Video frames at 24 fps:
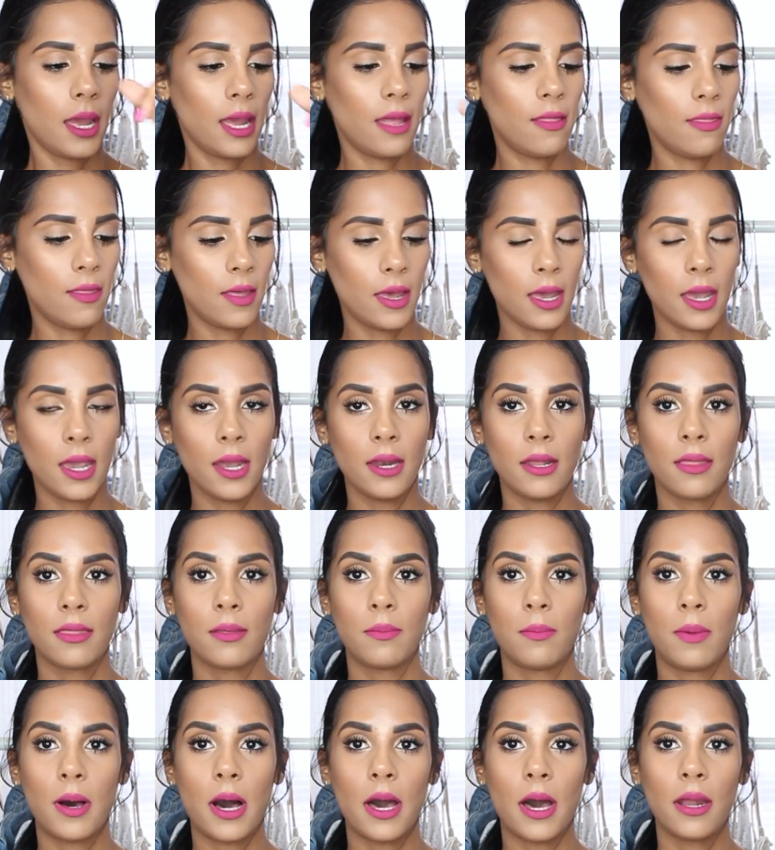and then
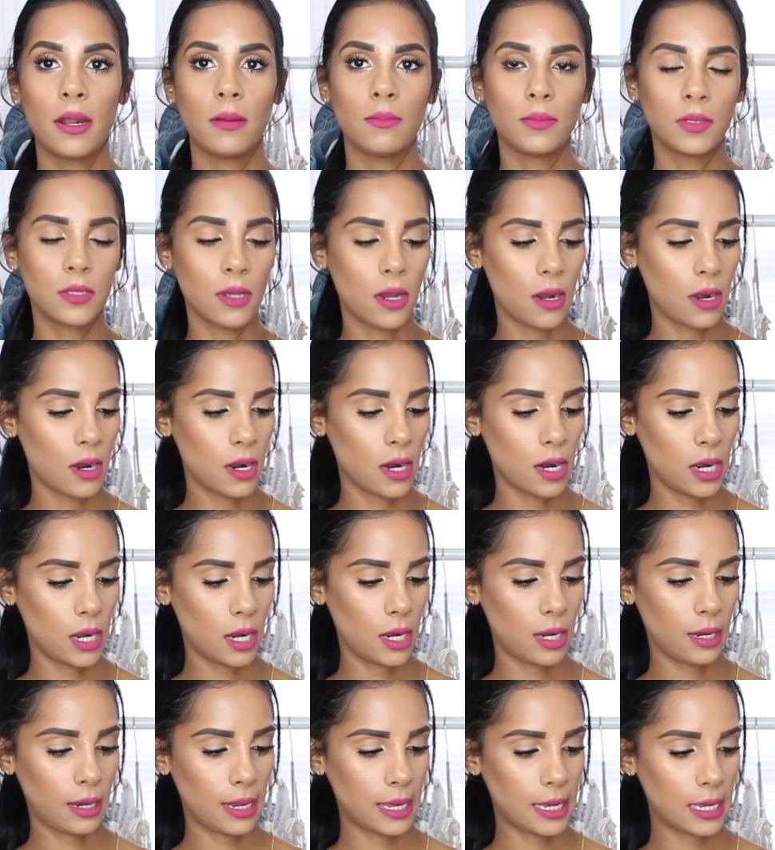the bottoms
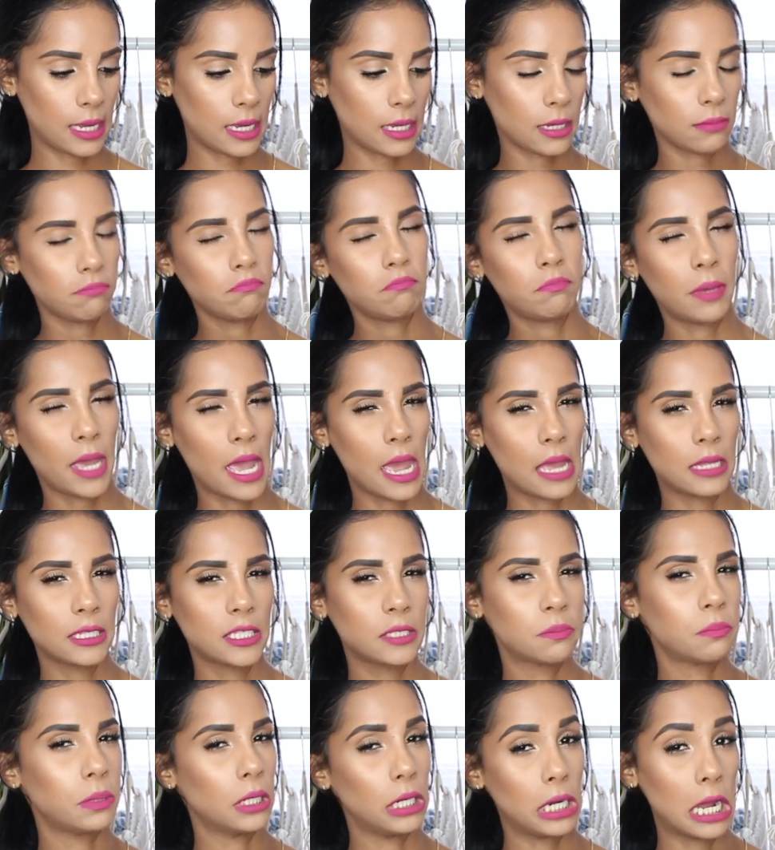are like pants
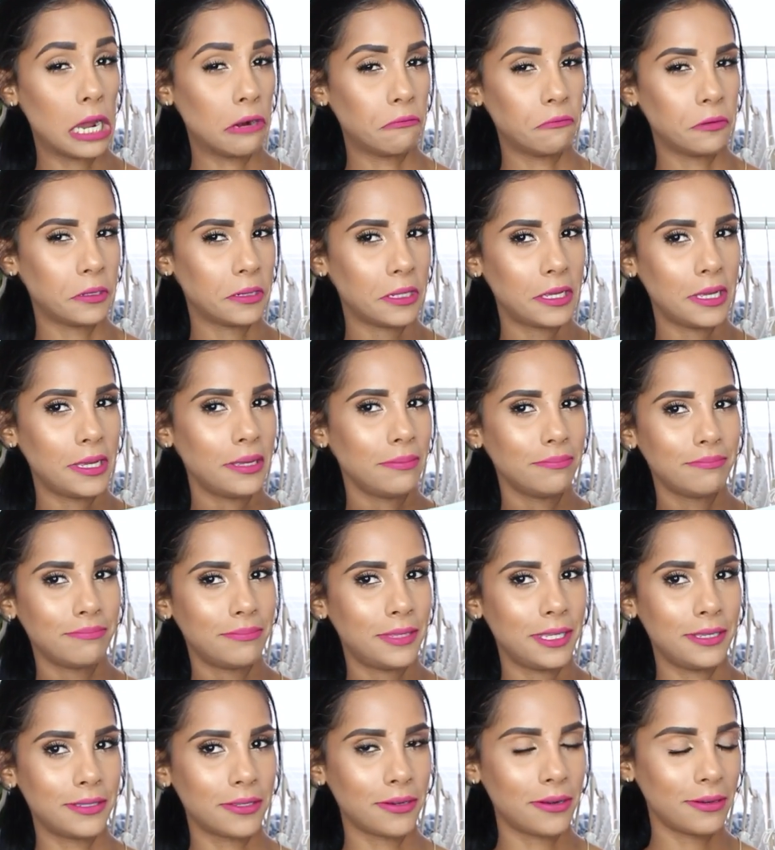but not really
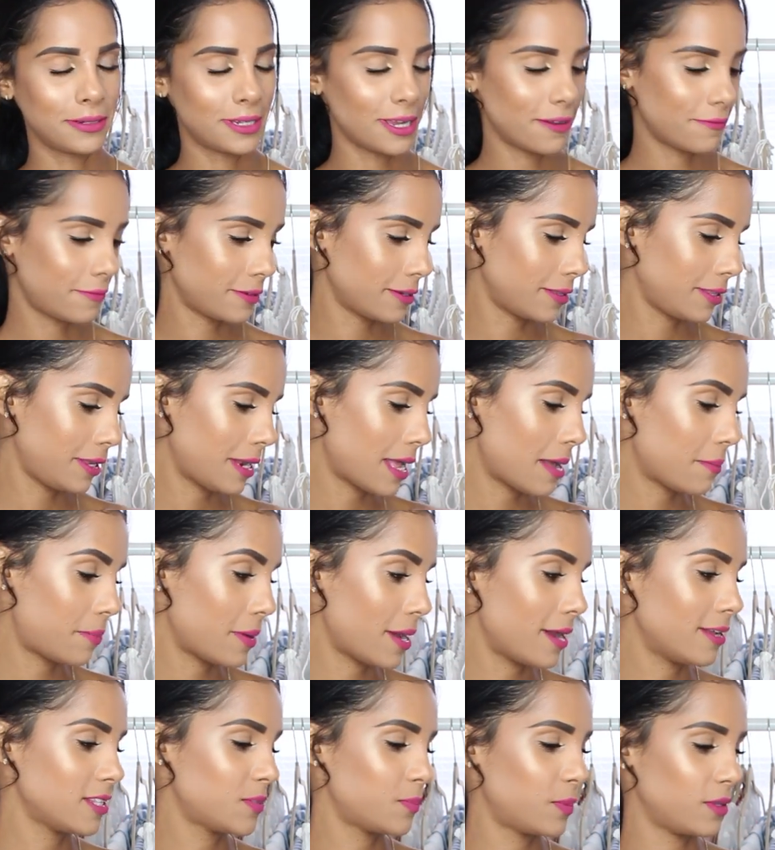these are definitely not
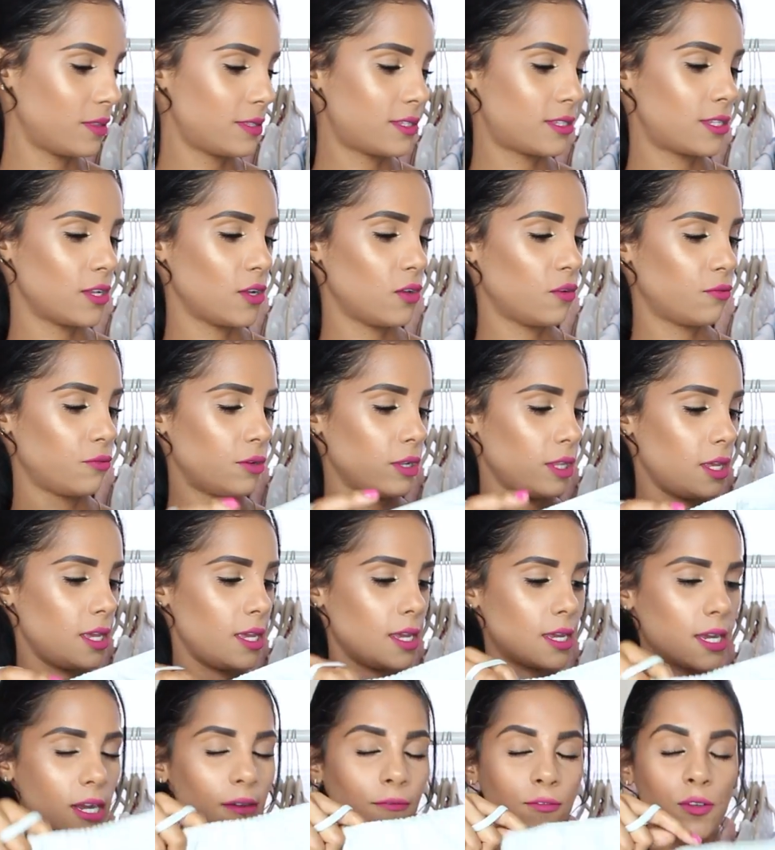pants but still
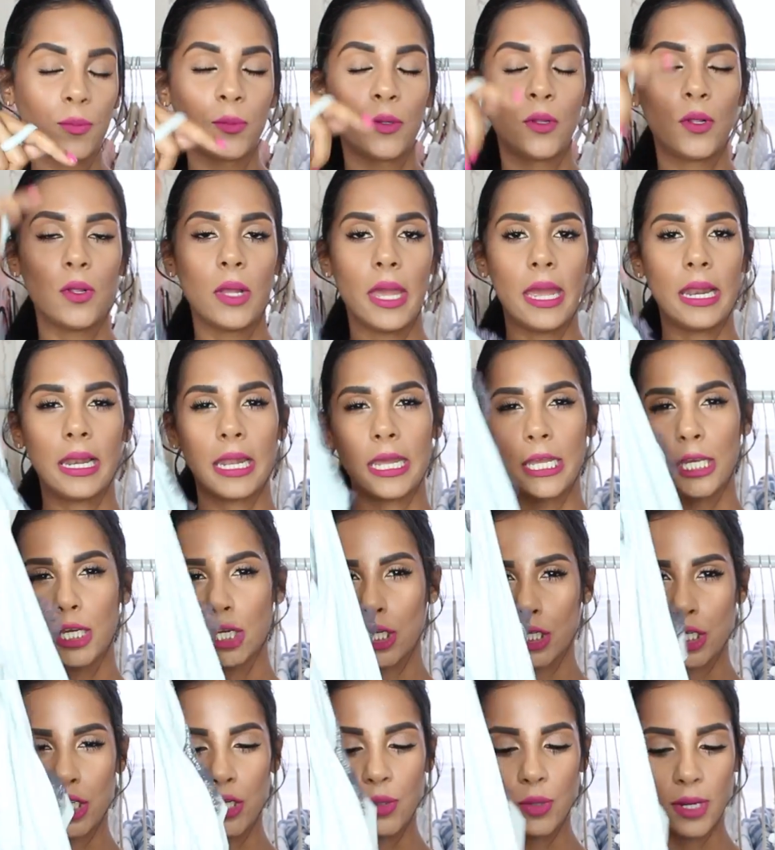really comfortable and
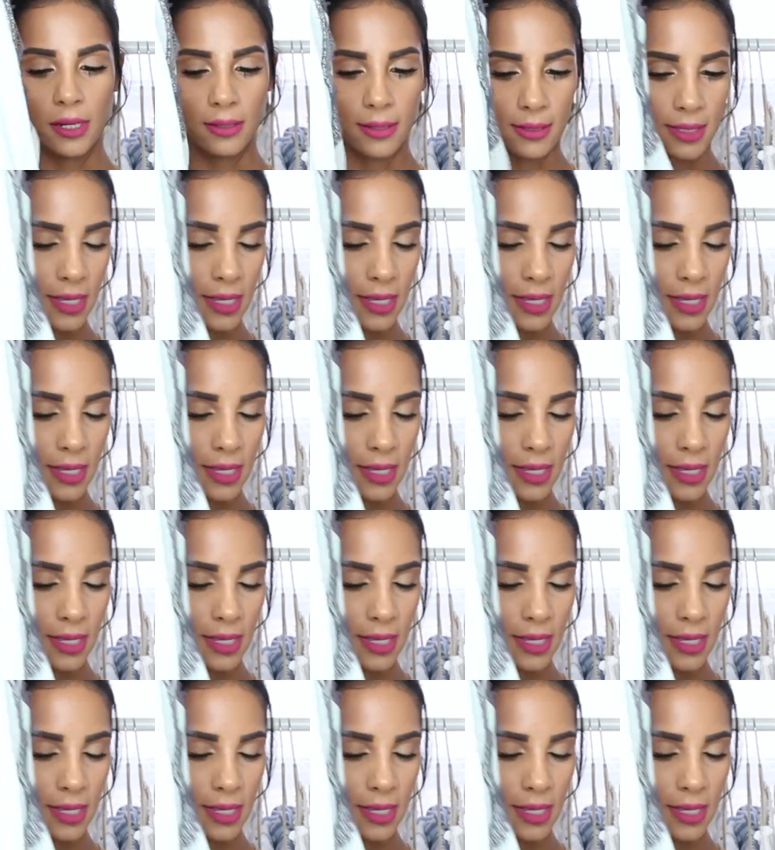like cute at the